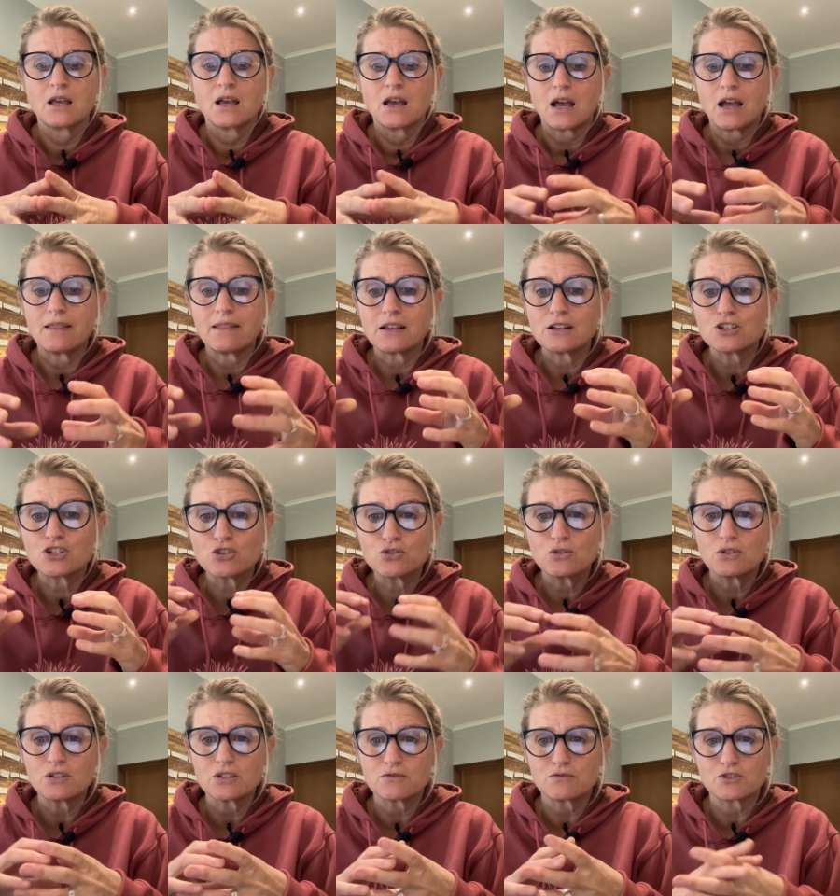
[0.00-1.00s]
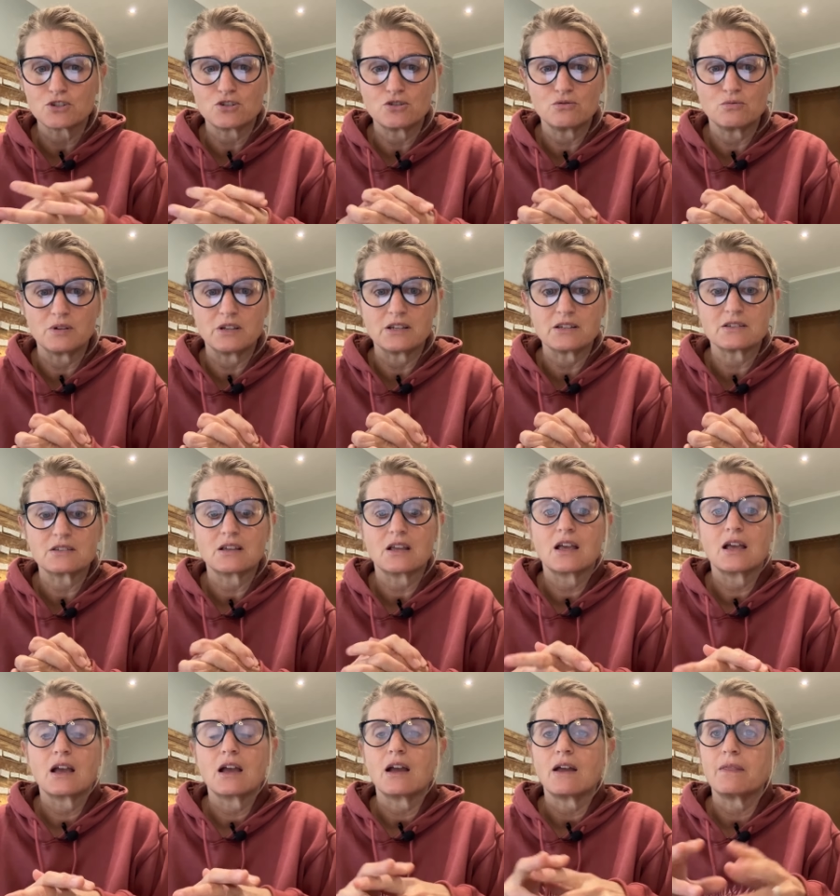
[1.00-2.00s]
And then do this for 2 weeks,
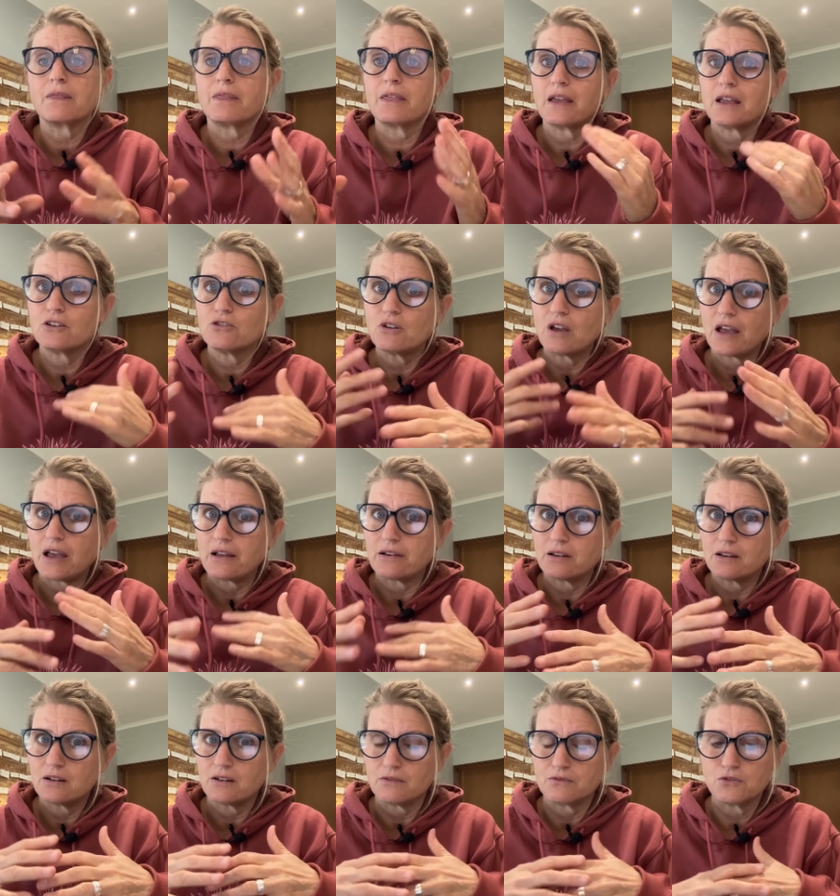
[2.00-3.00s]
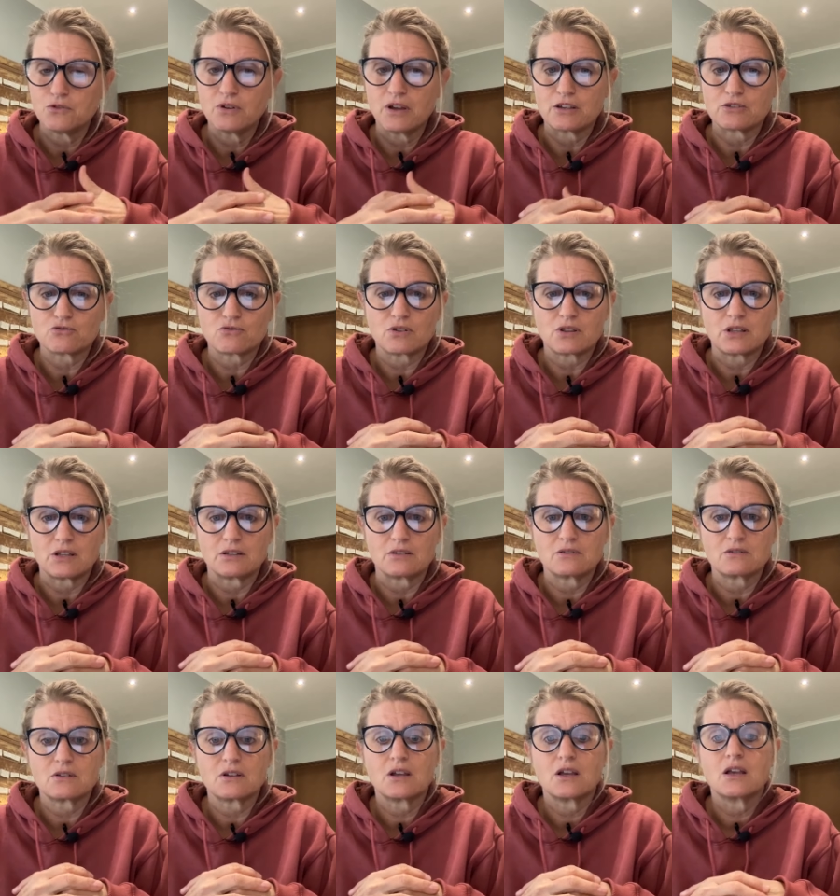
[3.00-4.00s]
and then you add in a few extra
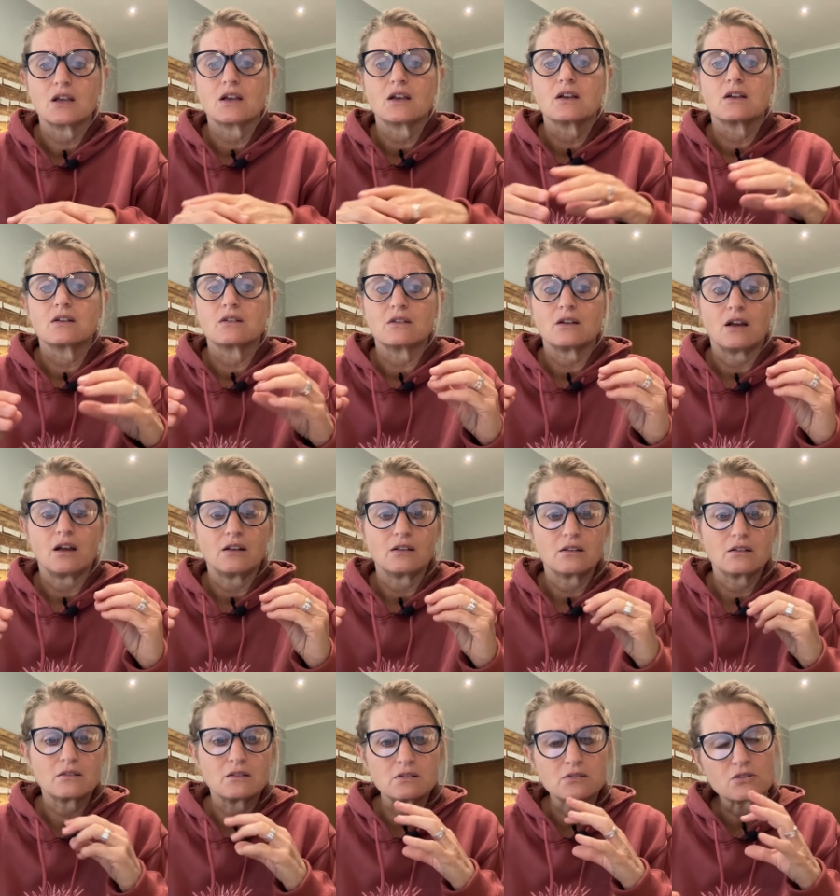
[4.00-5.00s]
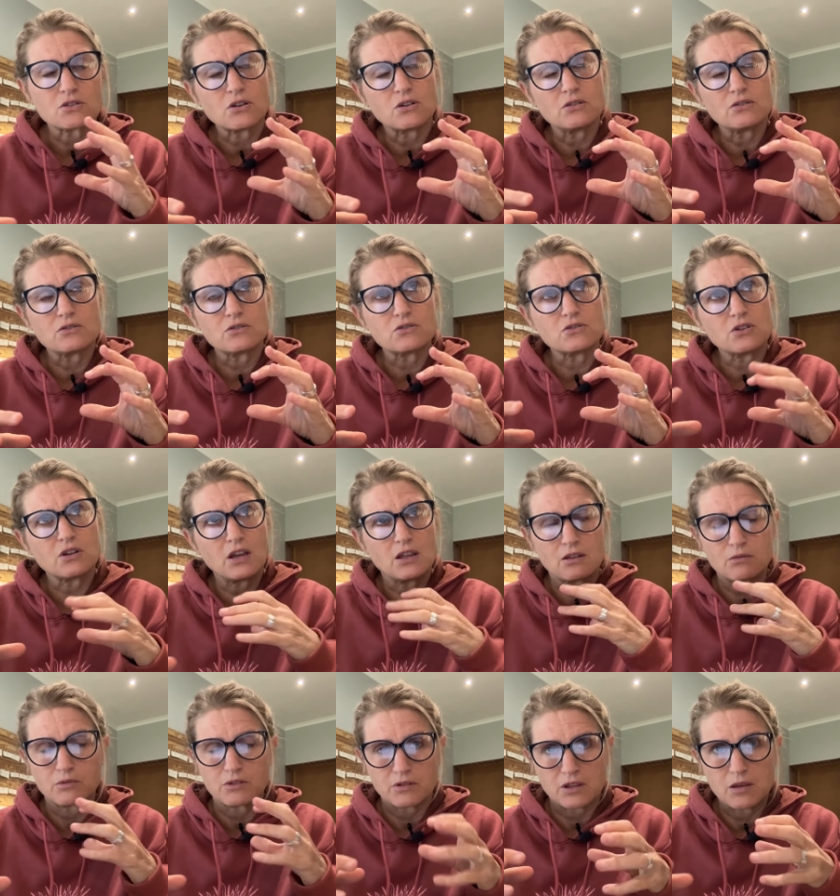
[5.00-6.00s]
things. And this goes
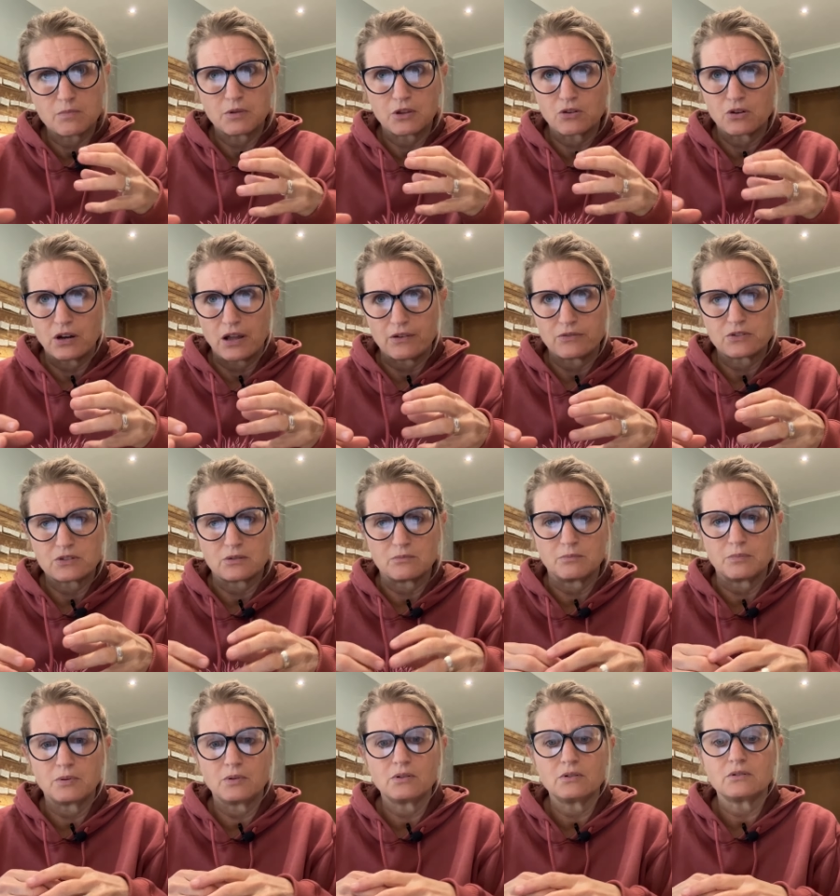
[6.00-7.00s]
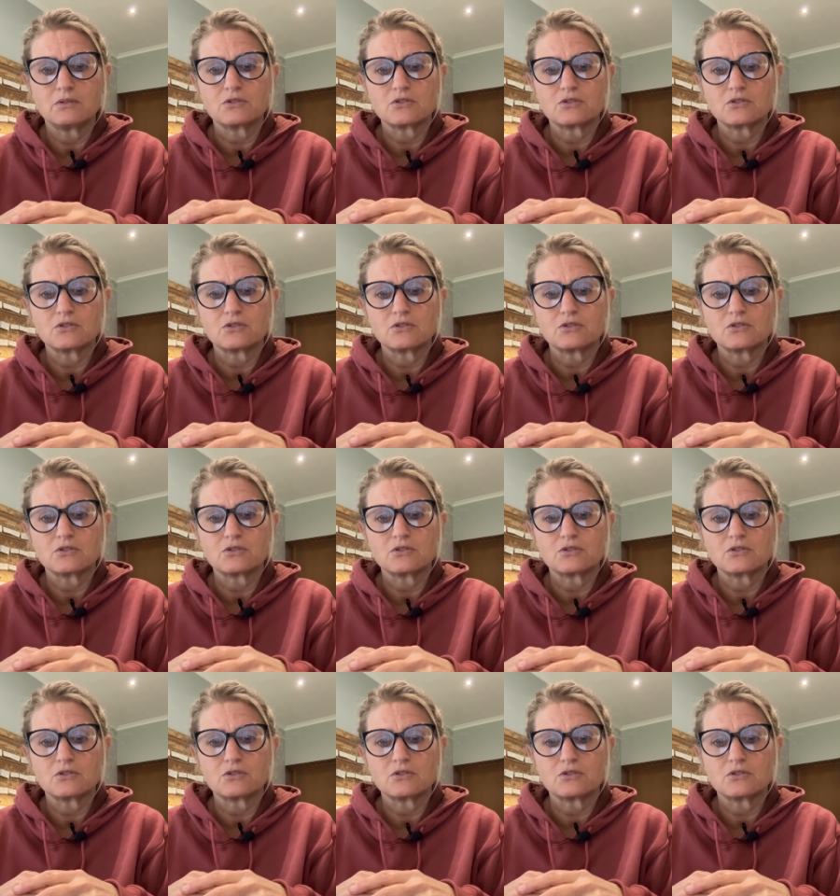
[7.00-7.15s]
together with keeping your life simple.